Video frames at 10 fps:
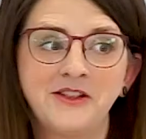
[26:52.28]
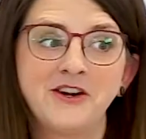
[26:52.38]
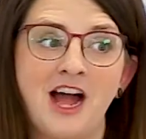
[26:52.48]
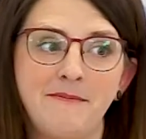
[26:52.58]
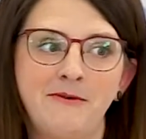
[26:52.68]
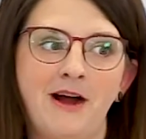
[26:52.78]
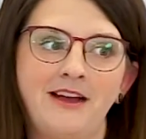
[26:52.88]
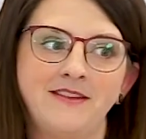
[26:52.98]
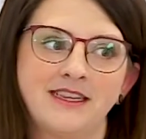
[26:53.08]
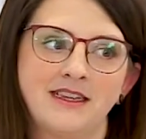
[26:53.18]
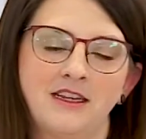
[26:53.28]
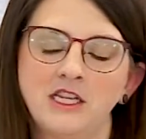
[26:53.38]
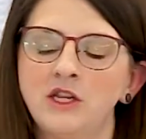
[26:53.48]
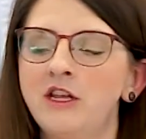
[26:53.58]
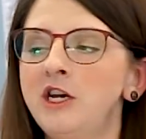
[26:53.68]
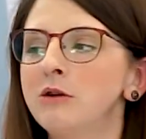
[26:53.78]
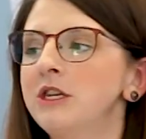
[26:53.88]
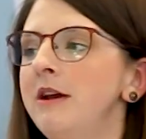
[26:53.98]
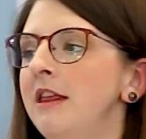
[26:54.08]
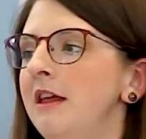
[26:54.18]
so they're not midwives. So they don't
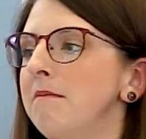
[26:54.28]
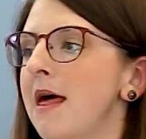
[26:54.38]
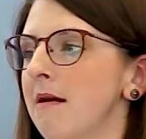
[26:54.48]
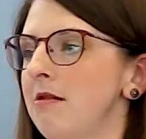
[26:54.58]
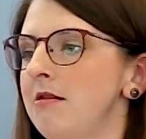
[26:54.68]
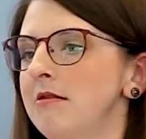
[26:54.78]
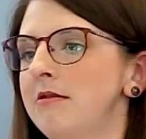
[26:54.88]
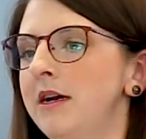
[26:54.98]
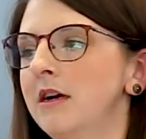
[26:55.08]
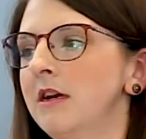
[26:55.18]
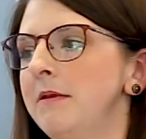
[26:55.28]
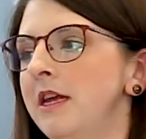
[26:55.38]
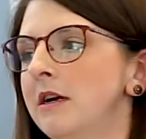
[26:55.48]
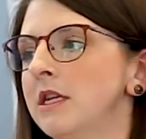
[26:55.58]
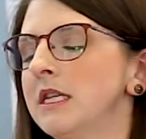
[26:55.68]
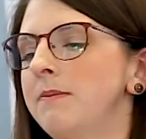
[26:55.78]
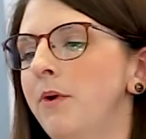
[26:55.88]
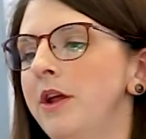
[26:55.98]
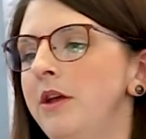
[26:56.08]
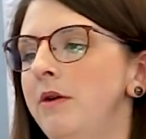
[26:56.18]
do anything medical. They're going to be there to
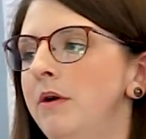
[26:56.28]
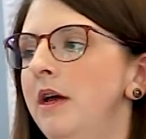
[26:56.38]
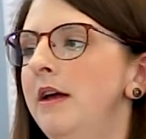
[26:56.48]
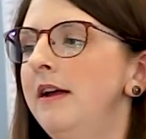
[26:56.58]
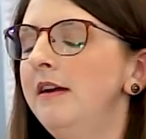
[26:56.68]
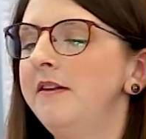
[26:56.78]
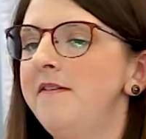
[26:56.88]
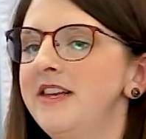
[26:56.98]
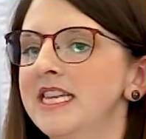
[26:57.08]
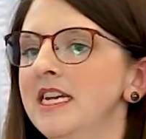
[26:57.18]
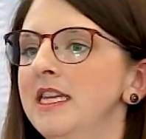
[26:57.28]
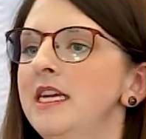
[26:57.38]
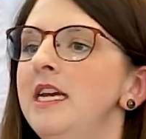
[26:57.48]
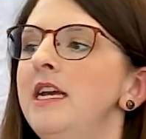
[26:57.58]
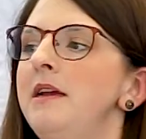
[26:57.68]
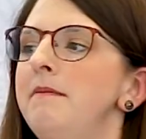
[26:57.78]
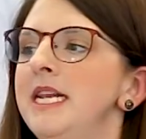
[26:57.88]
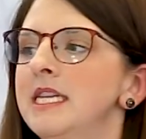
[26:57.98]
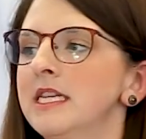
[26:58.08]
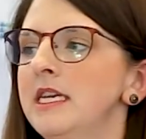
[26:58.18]
support you physically,
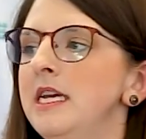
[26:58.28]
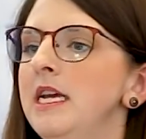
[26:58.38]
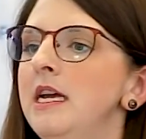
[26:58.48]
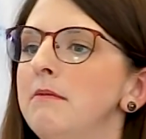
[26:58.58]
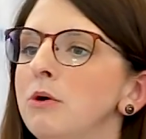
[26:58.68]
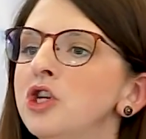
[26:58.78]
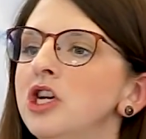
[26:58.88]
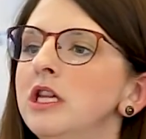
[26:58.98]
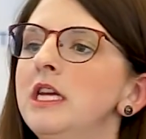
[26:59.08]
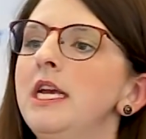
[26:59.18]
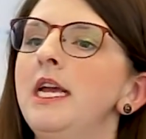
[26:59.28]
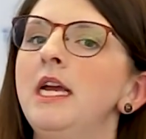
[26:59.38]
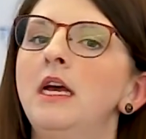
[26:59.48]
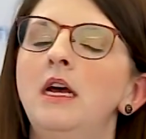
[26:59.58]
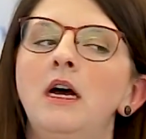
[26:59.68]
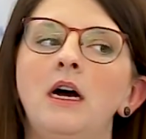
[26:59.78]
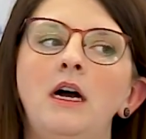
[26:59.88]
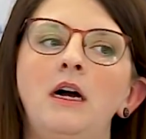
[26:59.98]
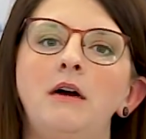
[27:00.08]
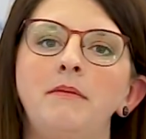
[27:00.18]
mentally, emotionally,
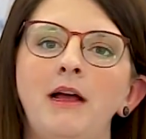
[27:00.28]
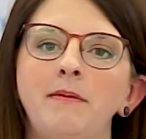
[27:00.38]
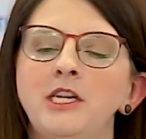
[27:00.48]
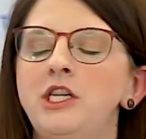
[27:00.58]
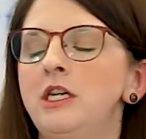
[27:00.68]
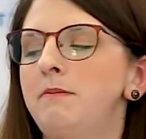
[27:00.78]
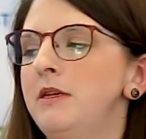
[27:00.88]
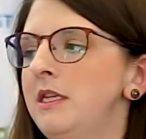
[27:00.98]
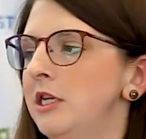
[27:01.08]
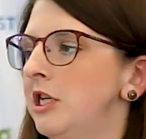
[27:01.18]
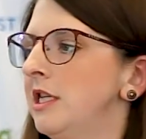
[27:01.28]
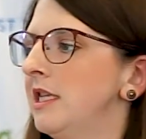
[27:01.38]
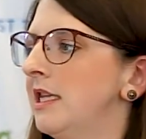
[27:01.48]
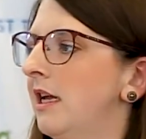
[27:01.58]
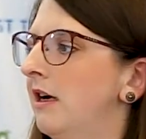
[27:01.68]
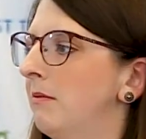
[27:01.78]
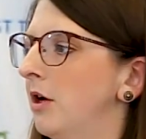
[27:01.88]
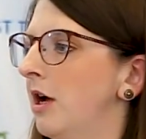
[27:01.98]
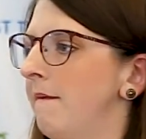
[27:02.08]
um, help get you into positions that are more